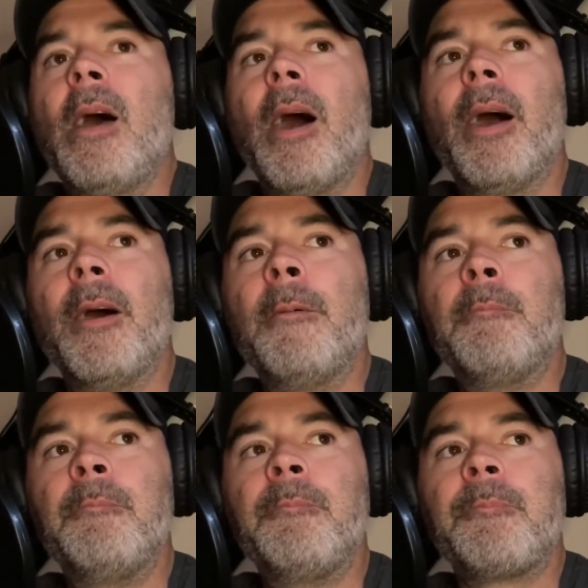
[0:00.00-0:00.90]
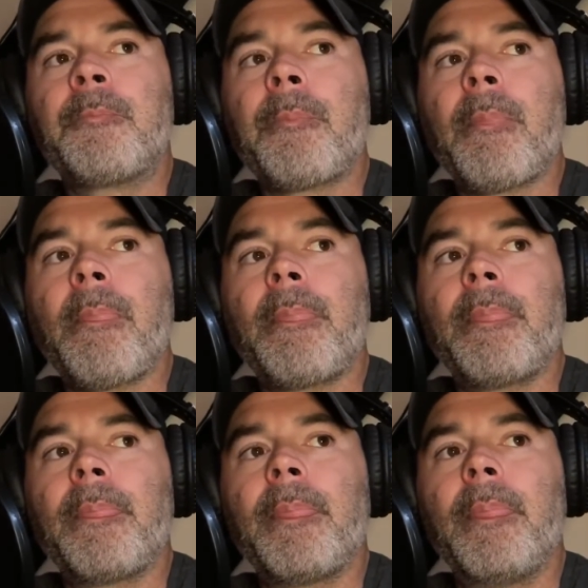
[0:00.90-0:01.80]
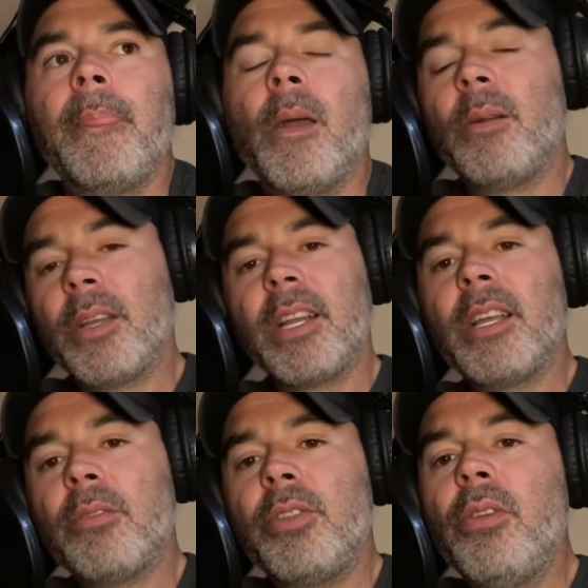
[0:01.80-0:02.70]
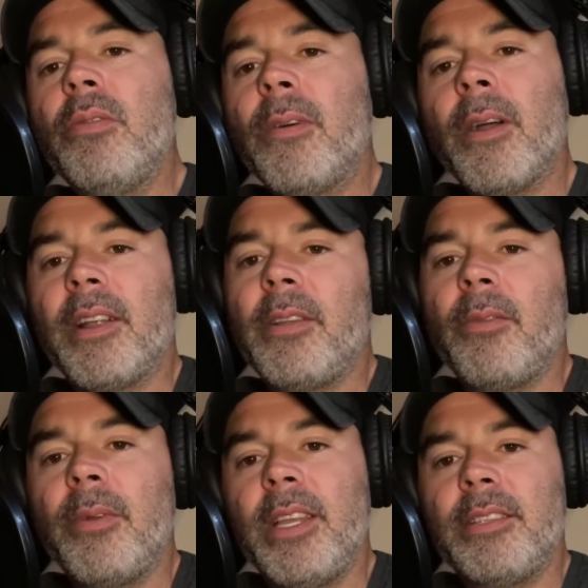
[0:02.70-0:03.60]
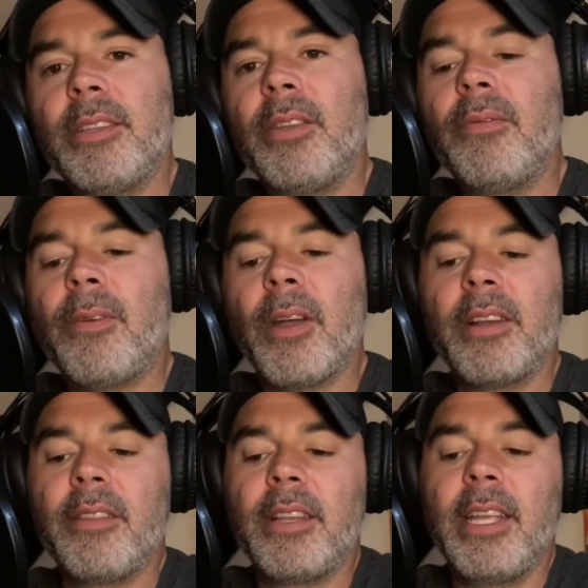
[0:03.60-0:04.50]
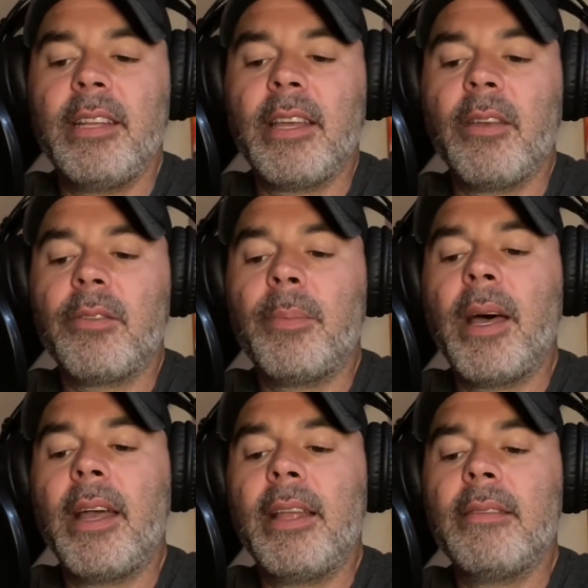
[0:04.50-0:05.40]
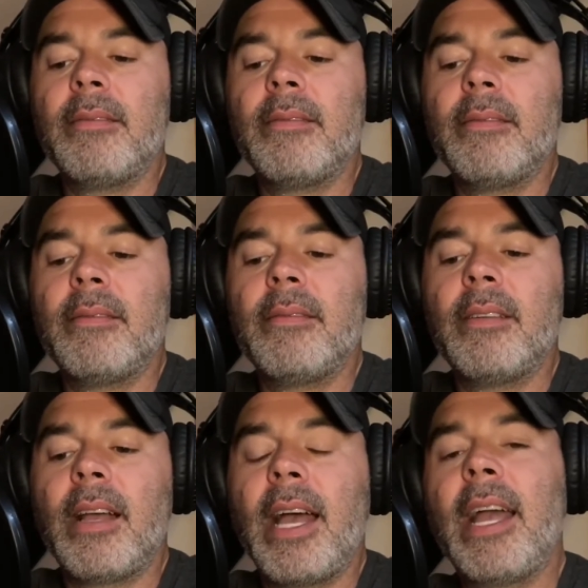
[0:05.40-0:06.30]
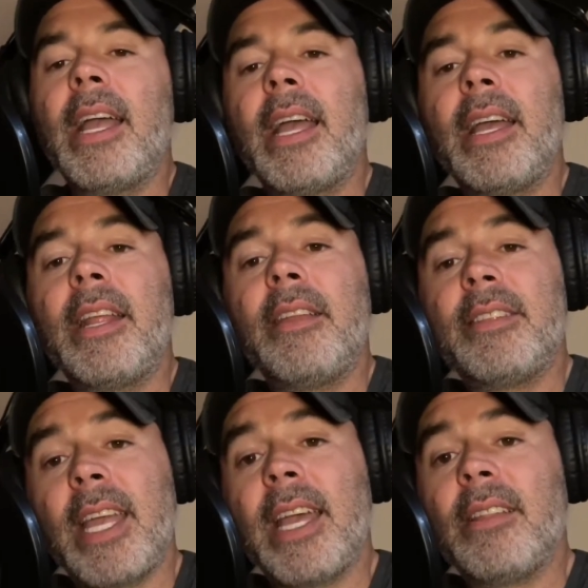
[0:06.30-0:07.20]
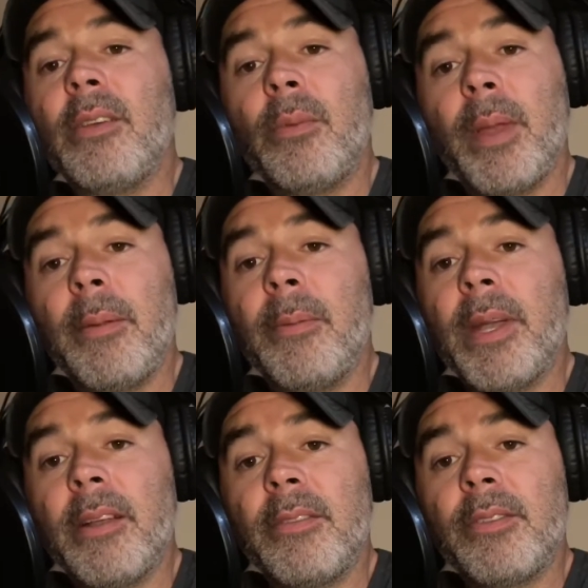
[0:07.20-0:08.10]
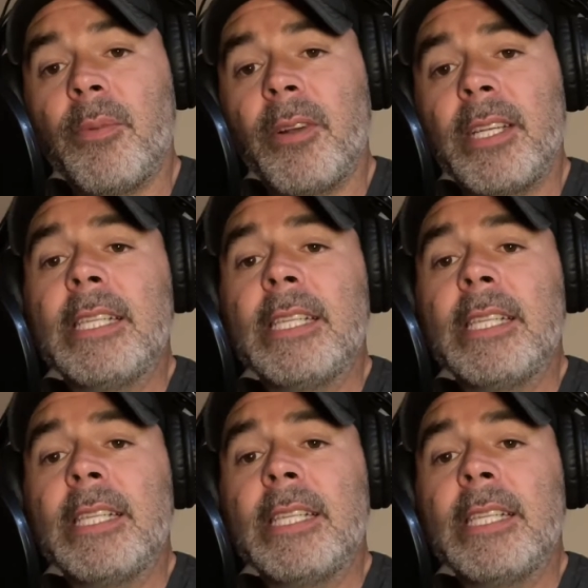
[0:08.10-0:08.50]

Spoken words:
I'm not going to go too far into the weeds and too far into the details, but I had a sad little baby bear this morning.